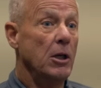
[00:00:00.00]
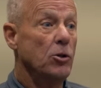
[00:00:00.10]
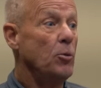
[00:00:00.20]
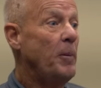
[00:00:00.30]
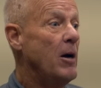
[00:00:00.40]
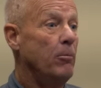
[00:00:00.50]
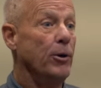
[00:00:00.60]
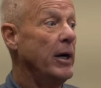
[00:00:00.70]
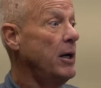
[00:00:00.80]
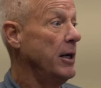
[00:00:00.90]
Get a 2 pound
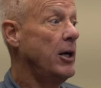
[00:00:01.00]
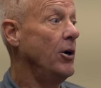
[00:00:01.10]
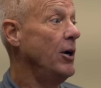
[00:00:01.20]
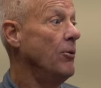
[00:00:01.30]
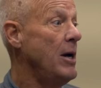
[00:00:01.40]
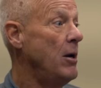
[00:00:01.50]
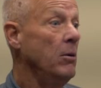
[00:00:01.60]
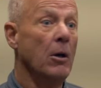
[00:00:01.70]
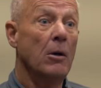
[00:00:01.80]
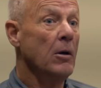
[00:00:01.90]
brick and carry it
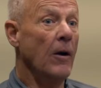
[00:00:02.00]
around